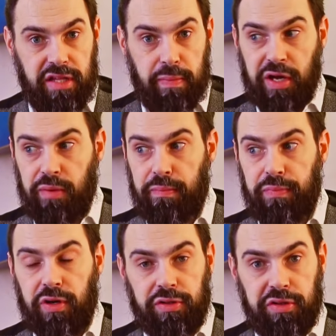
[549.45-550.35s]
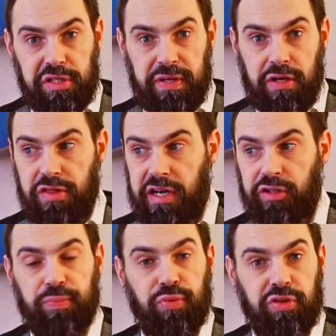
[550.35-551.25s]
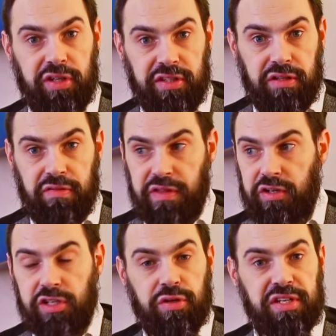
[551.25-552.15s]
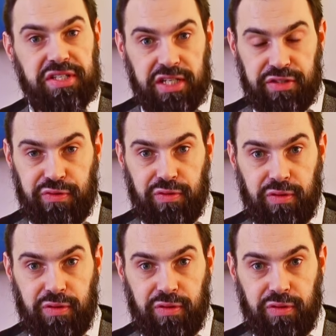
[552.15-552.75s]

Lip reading: they become burdens because they're not productive, they're not successful.